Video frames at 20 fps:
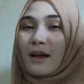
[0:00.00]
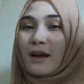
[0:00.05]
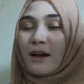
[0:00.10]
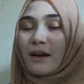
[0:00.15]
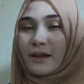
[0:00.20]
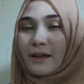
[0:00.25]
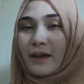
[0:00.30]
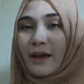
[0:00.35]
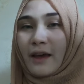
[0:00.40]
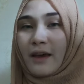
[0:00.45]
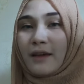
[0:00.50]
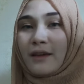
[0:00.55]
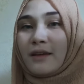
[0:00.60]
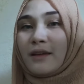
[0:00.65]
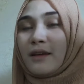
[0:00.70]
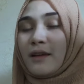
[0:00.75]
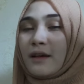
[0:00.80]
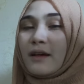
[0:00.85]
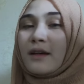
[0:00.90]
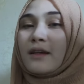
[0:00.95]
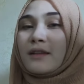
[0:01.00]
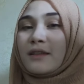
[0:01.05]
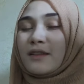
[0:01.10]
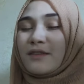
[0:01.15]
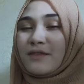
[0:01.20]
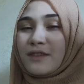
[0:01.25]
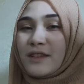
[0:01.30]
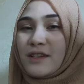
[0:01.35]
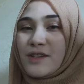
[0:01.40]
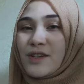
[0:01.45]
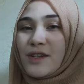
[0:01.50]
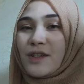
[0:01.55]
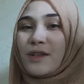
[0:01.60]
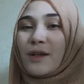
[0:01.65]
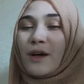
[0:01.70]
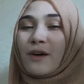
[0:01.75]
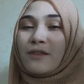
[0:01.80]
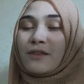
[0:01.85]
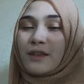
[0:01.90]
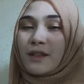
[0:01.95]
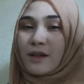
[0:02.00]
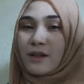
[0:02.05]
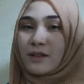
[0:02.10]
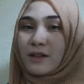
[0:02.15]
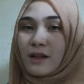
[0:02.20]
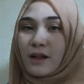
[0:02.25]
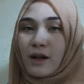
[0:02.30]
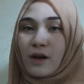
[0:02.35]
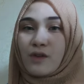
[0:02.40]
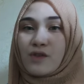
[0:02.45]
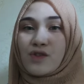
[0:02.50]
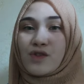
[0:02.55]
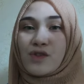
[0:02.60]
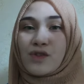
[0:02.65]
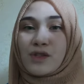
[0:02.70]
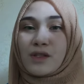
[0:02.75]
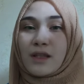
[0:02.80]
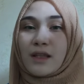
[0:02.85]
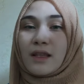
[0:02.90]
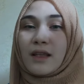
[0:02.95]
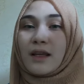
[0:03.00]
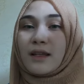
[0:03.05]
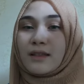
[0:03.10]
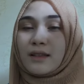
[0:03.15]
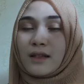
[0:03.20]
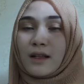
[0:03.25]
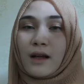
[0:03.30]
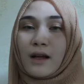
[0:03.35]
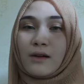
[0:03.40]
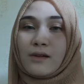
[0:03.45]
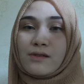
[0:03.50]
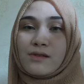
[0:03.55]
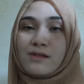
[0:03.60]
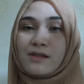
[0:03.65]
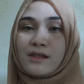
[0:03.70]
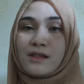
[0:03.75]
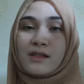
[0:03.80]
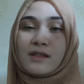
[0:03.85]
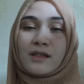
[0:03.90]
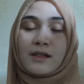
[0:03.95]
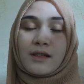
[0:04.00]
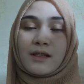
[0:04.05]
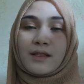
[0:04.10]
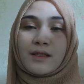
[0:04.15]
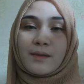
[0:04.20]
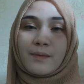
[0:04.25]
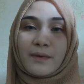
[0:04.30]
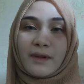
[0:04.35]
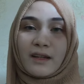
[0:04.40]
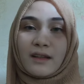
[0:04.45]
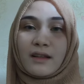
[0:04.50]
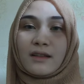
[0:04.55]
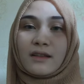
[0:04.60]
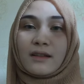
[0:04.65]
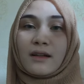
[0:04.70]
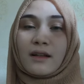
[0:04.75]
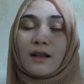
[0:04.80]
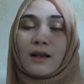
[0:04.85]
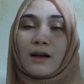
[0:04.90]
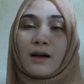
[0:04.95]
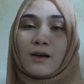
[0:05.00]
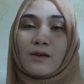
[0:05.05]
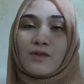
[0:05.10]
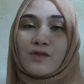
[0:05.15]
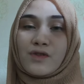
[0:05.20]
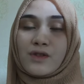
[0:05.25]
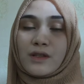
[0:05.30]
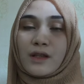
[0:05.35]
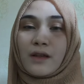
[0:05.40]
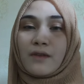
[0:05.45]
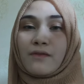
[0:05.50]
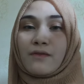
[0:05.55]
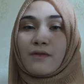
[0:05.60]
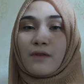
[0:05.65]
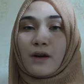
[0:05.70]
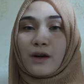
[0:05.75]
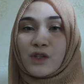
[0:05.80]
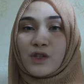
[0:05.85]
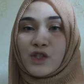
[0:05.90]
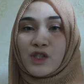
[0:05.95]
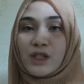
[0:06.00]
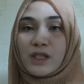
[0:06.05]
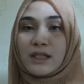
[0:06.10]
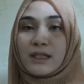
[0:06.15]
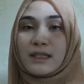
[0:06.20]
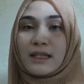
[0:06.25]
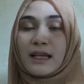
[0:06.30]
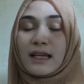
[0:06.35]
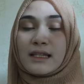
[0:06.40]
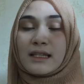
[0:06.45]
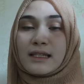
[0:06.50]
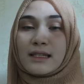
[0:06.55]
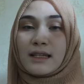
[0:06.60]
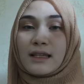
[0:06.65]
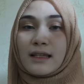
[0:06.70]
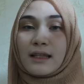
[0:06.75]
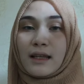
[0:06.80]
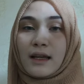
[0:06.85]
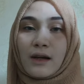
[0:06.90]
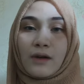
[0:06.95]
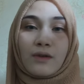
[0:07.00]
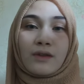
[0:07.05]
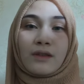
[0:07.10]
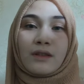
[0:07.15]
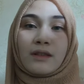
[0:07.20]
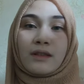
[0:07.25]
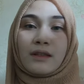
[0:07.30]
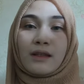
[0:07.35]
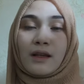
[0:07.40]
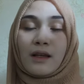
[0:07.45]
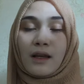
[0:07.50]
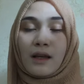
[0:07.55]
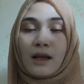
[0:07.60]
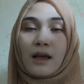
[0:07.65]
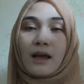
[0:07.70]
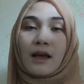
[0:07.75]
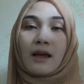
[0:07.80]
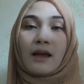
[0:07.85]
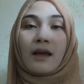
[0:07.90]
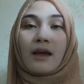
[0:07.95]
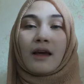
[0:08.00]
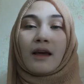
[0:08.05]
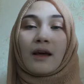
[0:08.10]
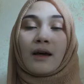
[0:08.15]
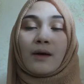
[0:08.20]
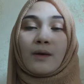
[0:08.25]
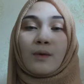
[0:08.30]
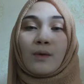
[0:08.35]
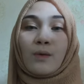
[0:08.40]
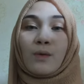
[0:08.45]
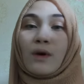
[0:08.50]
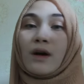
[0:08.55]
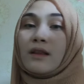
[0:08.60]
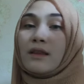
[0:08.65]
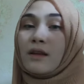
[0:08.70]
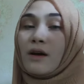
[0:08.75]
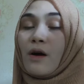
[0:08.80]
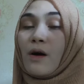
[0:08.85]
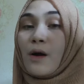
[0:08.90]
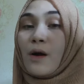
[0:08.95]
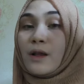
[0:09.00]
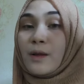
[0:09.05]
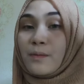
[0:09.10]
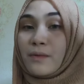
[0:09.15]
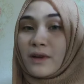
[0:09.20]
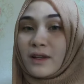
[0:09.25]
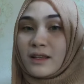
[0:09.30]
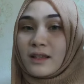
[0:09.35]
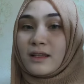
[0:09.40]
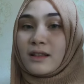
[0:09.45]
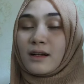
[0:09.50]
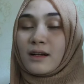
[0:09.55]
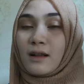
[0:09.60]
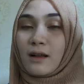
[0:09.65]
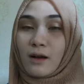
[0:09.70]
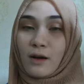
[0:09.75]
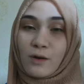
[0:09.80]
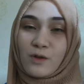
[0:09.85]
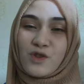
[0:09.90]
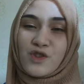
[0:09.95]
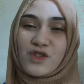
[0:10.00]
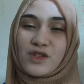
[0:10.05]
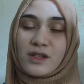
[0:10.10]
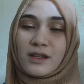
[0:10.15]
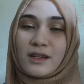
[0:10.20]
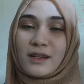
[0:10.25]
Okay, definition of non-clause. Non-clause is a dependent clause that functions as a noun. And what are dependent clause?